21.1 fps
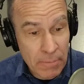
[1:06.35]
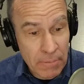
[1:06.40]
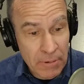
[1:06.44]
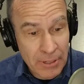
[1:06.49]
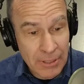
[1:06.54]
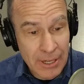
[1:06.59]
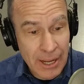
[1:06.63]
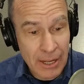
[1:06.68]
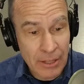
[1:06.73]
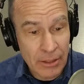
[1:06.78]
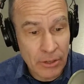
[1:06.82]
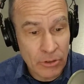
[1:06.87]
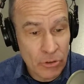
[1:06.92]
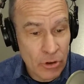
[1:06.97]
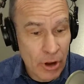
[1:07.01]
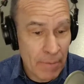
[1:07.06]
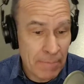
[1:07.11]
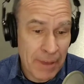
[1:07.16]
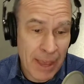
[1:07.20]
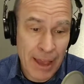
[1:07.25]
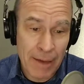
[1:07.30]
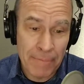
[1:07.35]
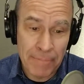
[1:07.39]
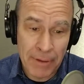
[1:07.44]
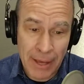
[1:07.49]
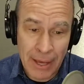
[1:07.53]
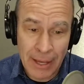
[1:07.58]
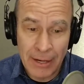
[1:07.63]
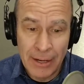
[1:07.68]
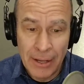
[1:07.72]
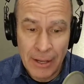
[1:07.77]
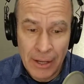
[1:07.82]
to protect the Trump
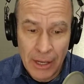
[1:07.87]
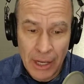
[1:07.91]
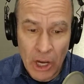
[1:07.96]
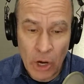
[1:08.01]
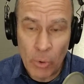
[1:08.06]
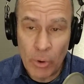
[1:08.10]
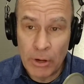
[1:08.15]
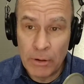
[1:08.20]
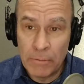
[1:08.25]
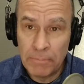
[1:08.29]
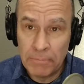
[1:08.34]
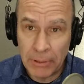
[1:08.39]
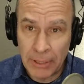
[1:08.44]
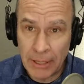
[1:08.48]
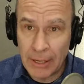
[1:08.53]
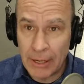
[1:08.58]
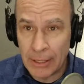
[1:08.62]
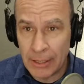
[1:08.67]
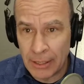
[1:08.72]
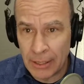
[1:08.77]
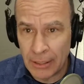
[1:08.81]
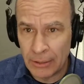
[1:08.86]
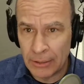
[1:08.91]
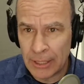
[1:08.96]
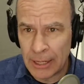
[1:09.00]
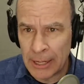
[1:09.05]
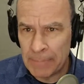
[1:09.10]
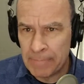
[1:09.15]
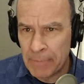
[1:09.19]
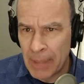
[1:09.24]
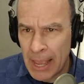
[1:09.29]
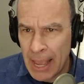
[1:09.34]
campaign. Cohen pleaded
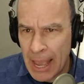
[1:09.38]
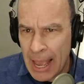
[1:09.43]
guilty.